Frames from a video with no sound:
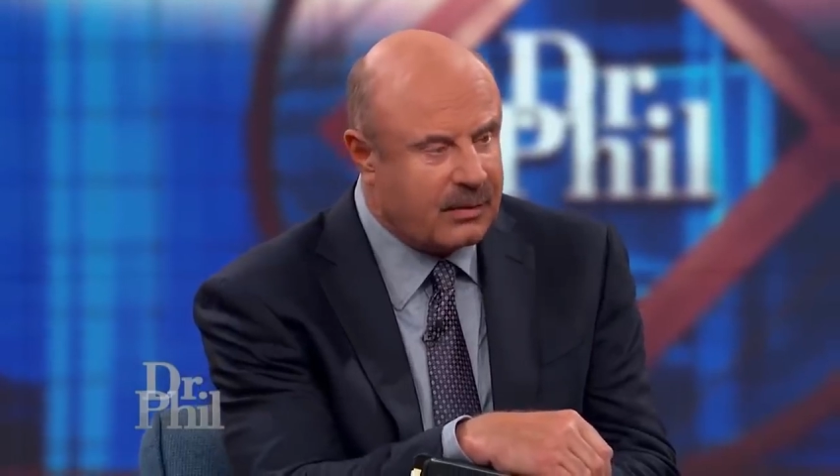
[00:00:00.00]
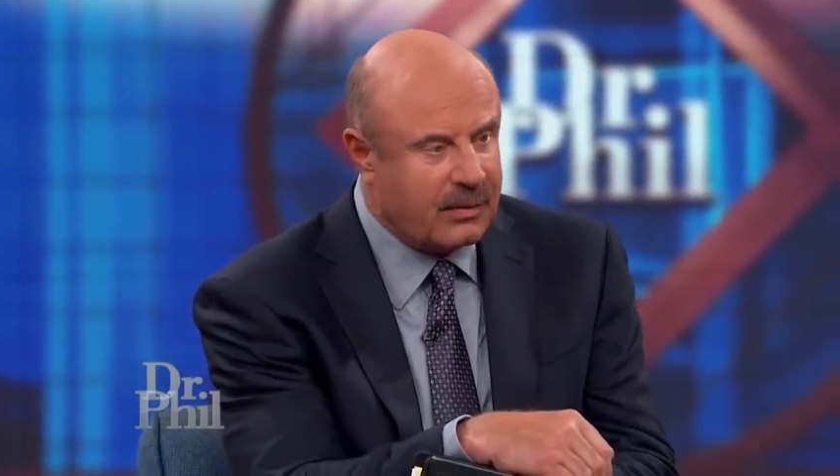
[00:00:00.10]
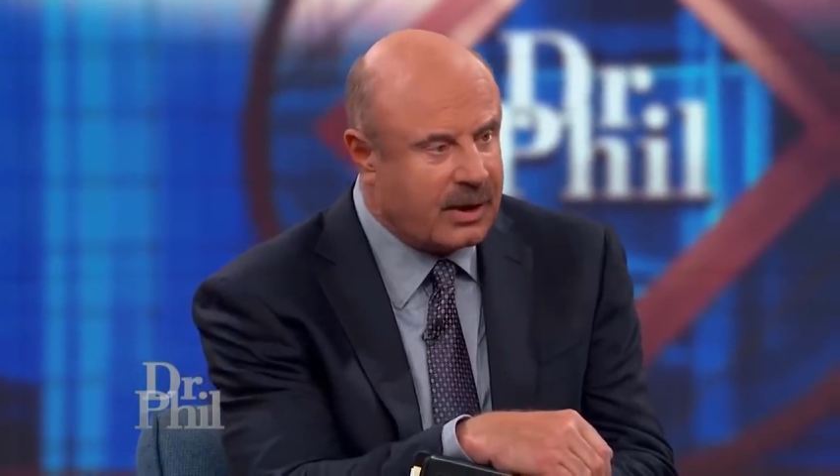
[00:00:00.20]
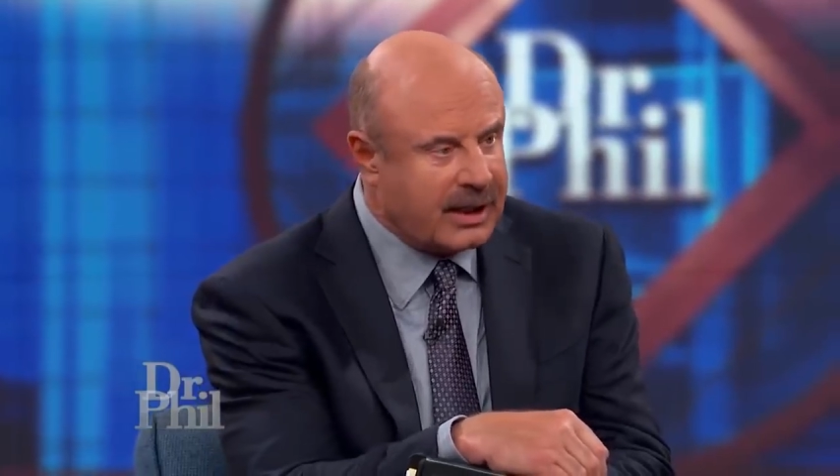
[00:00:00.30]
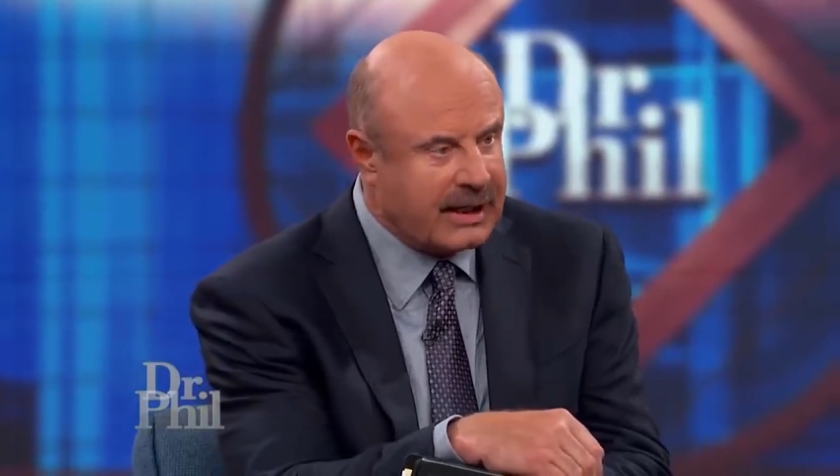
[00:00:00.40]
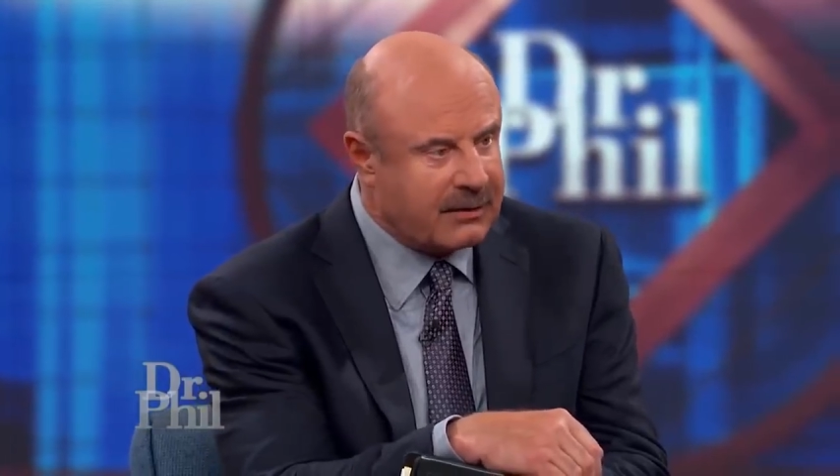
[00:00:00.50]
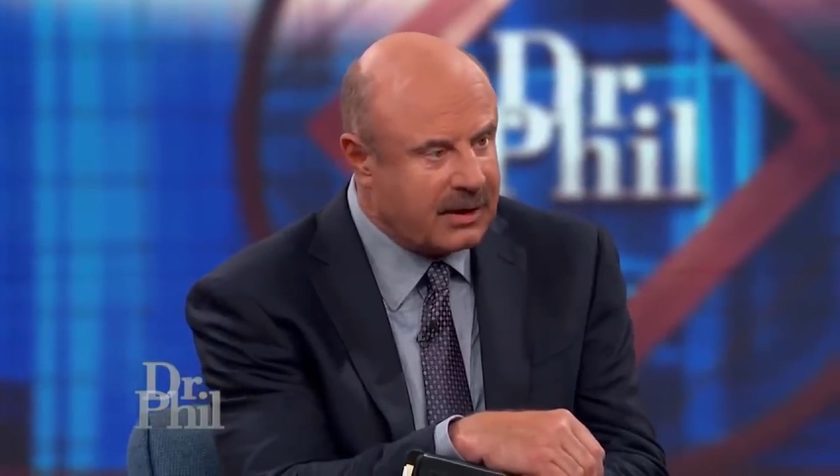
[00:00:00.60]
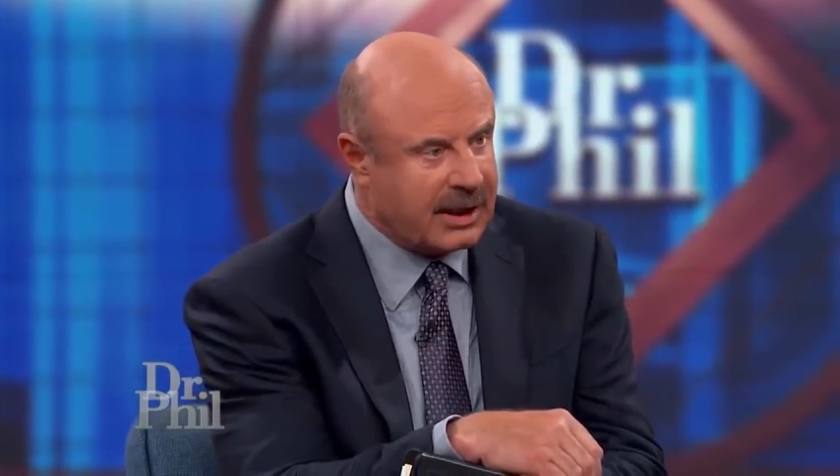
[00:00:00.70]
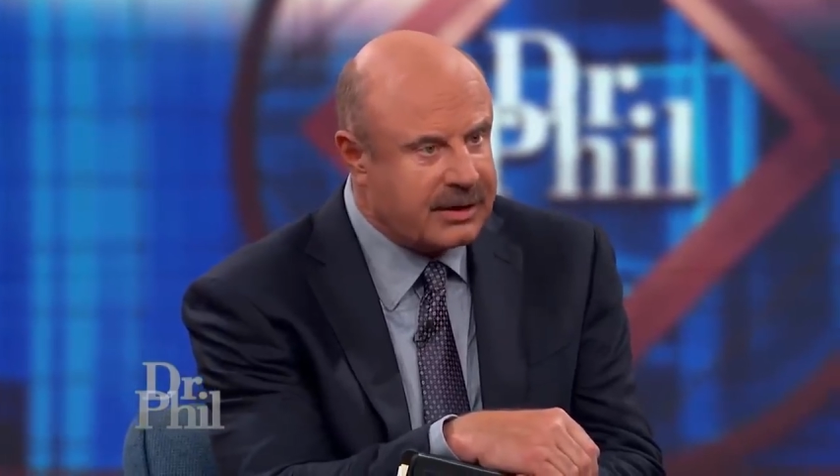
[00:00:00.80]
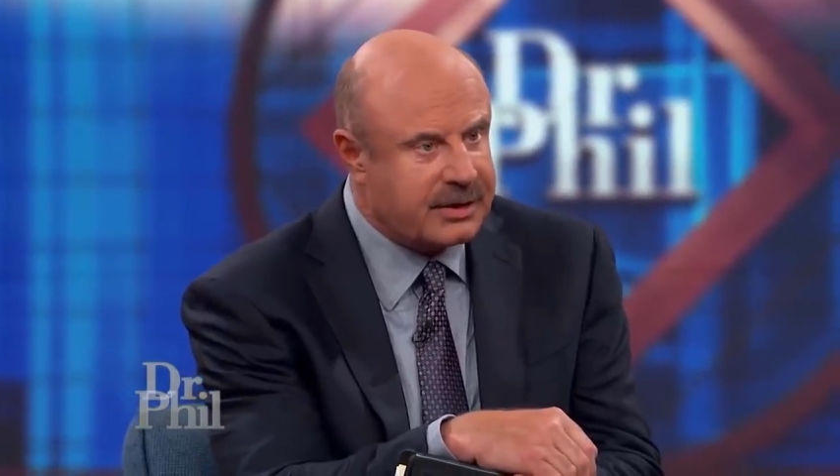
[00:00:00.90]
want to have a
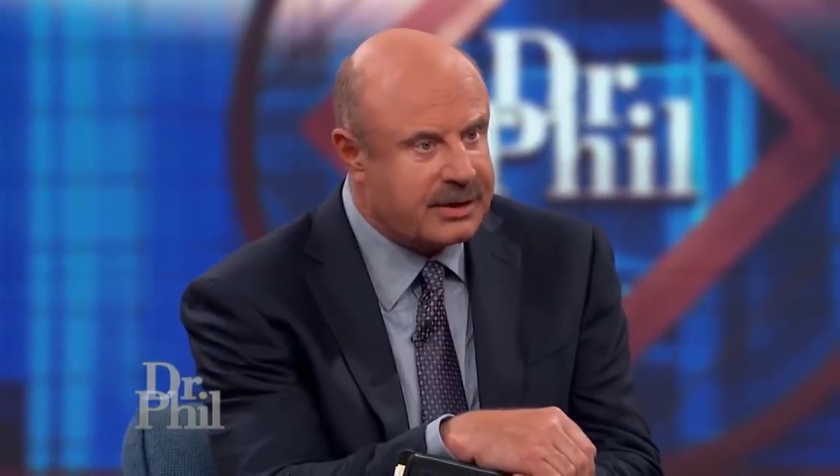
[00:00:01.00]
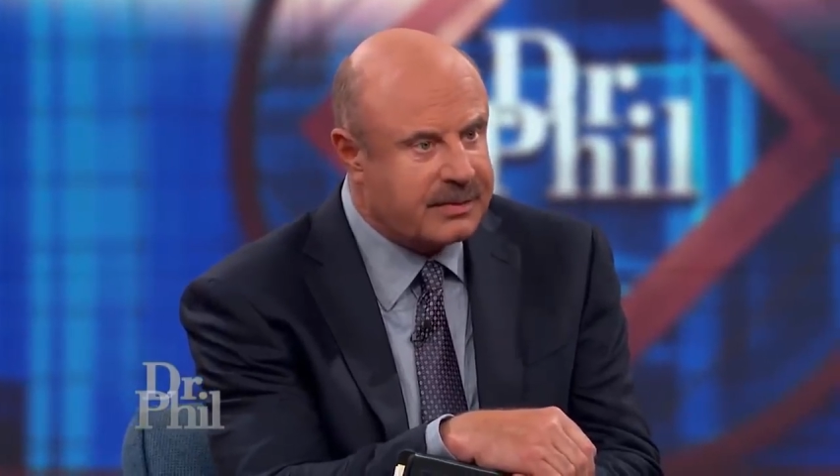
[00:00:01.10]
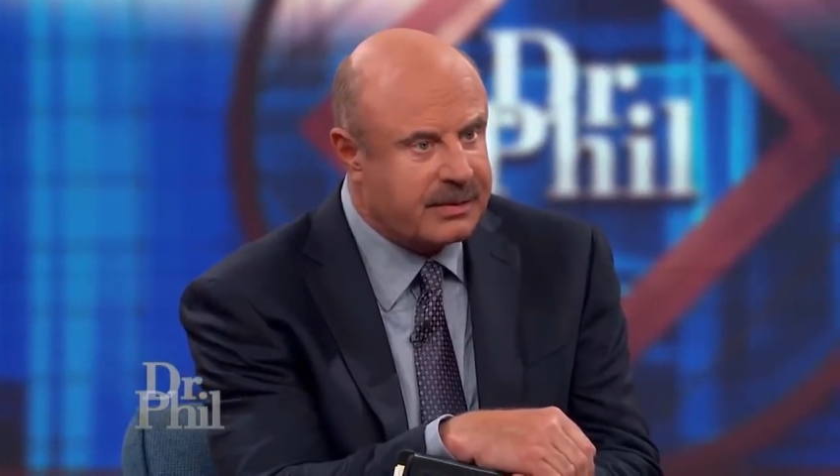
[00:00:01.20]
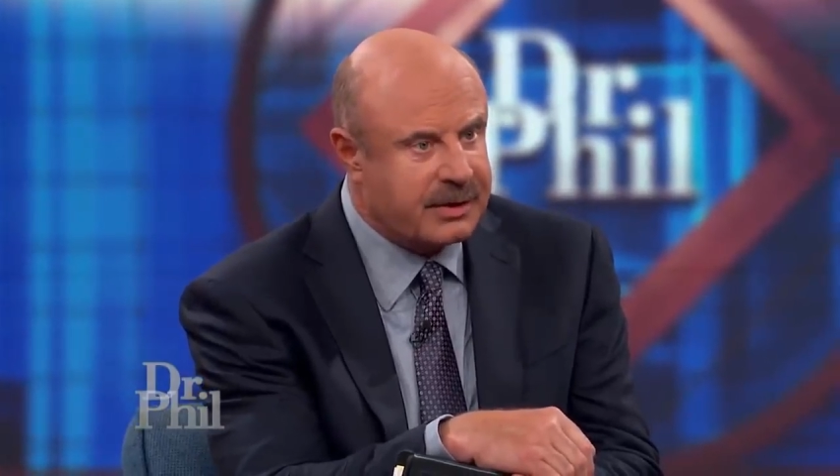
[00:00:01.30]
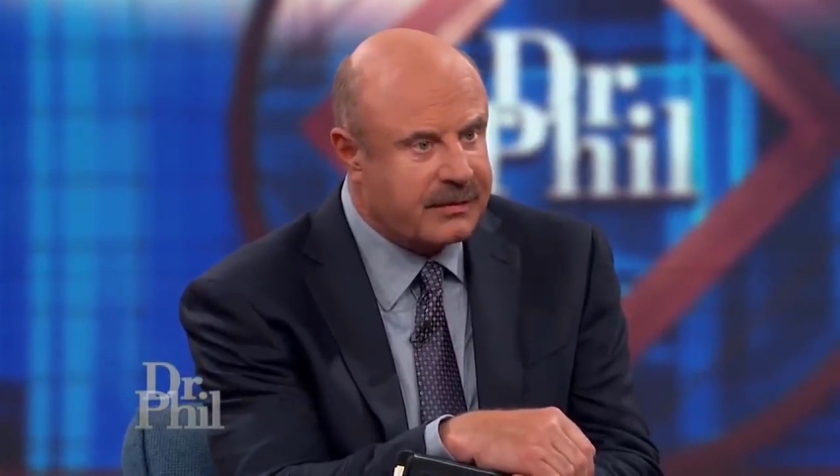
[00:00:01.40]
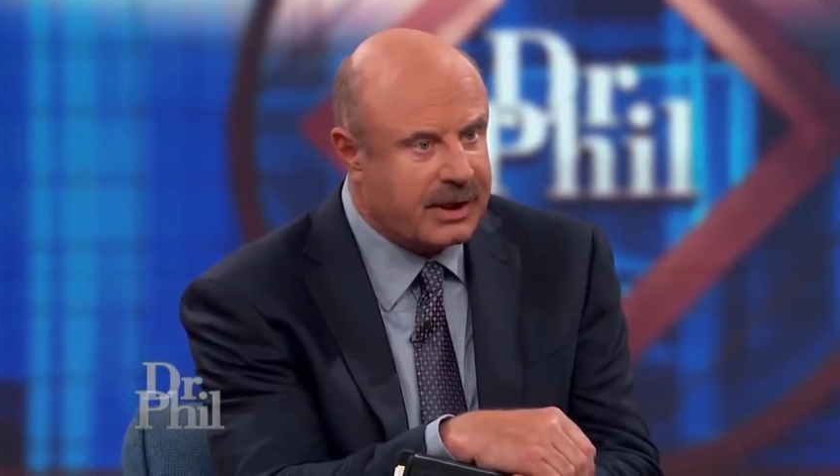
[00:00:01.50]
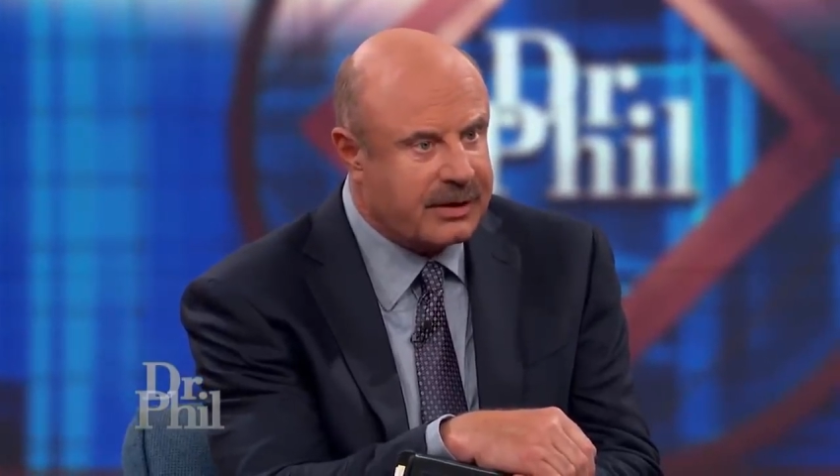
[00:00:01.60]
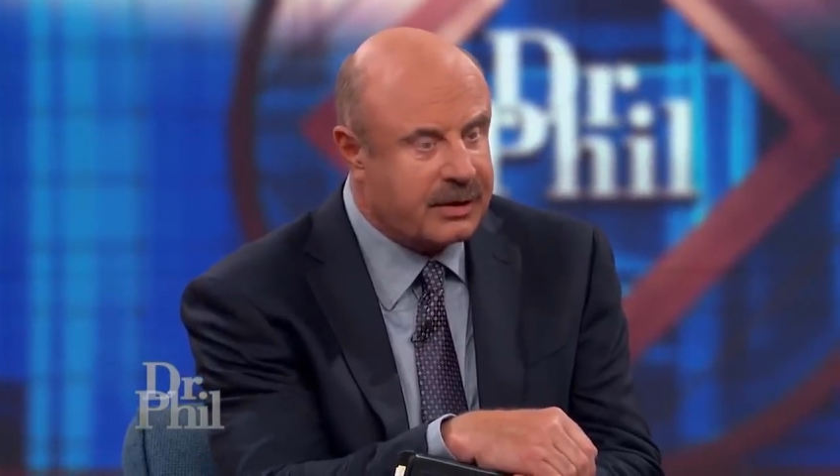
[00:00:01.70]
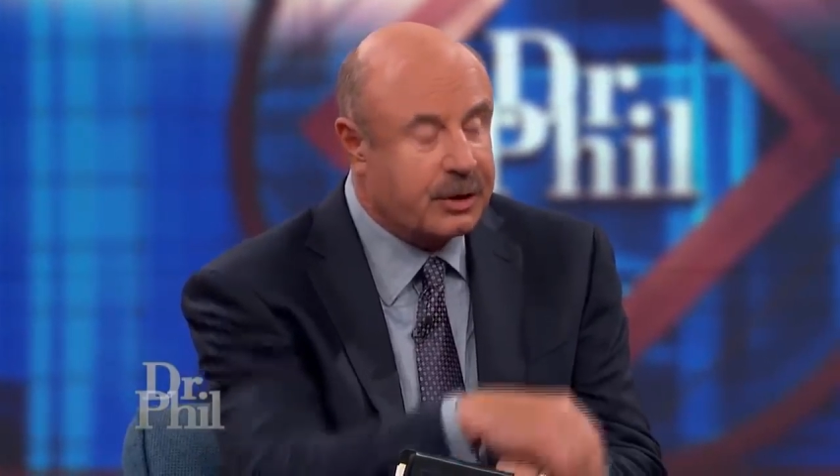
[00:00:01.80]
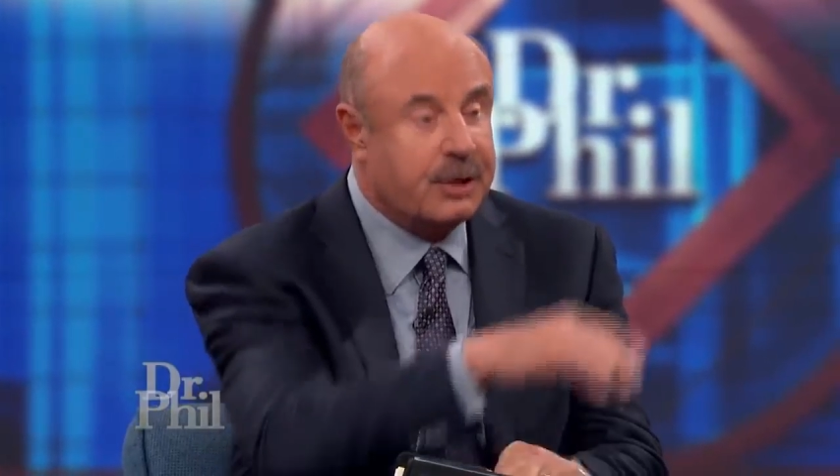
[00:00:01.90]
relationship with your father?